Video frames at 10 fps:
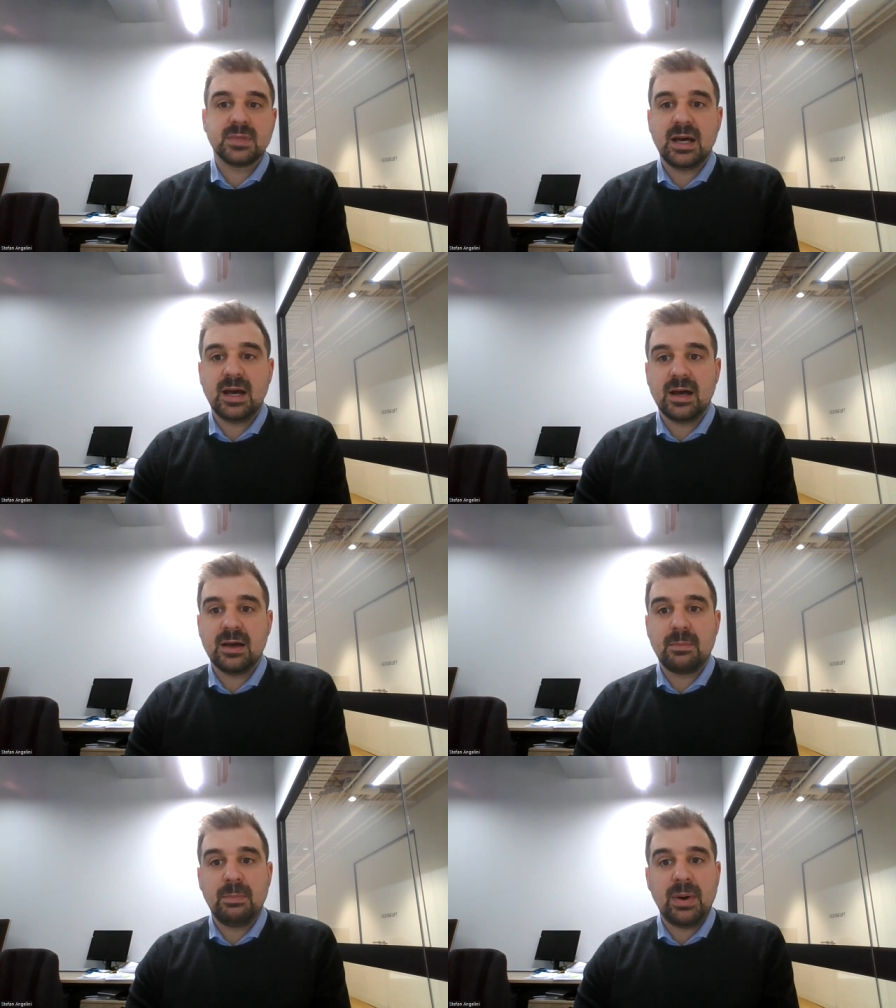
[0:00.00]

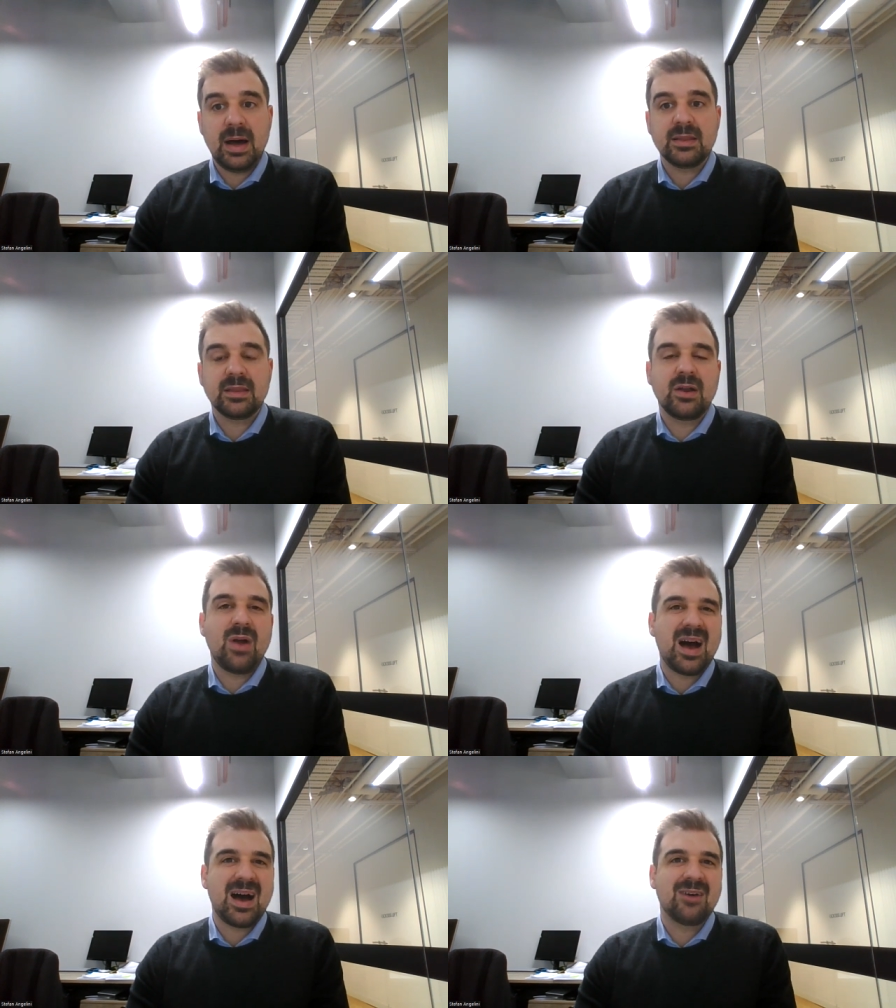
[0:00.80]
Uh, but
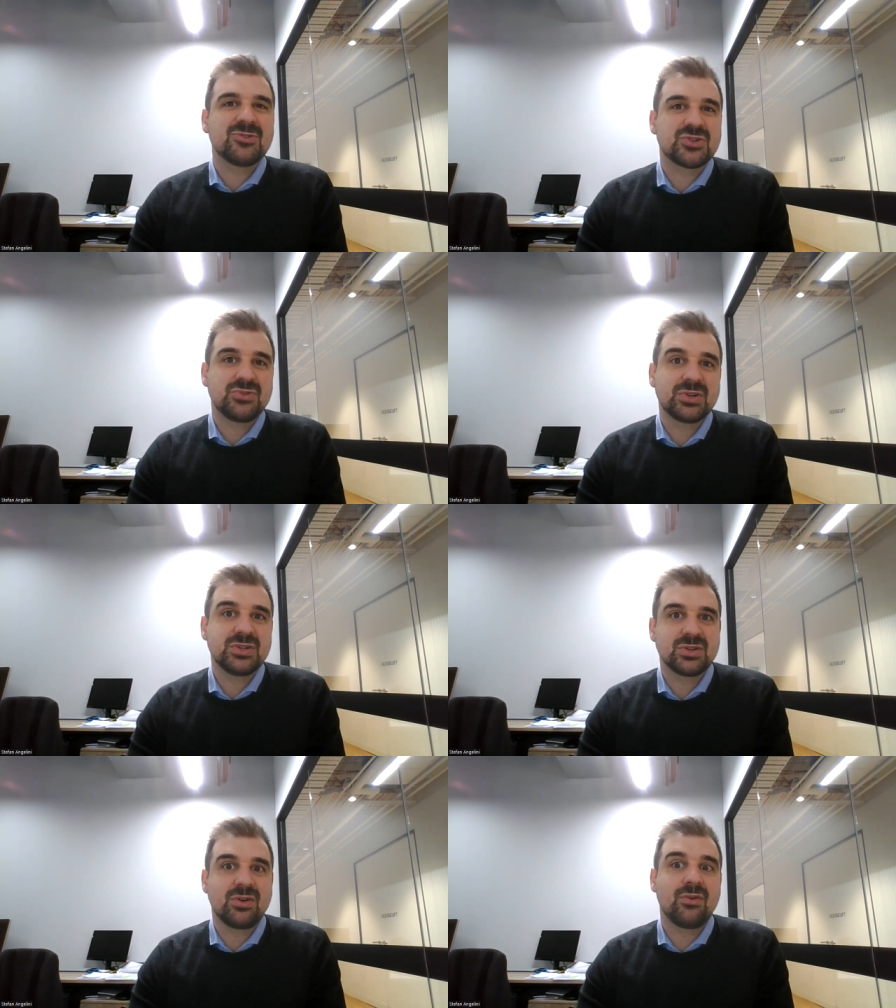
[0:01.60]
there are
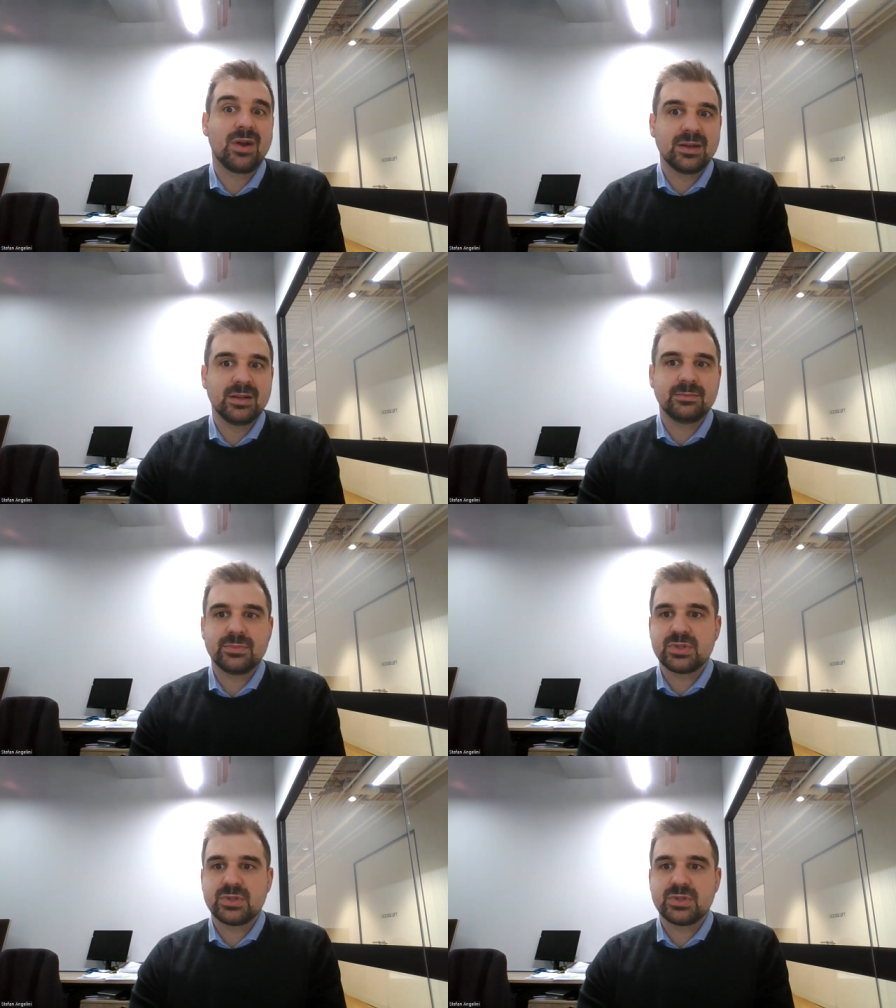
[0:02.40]
restrictions around it.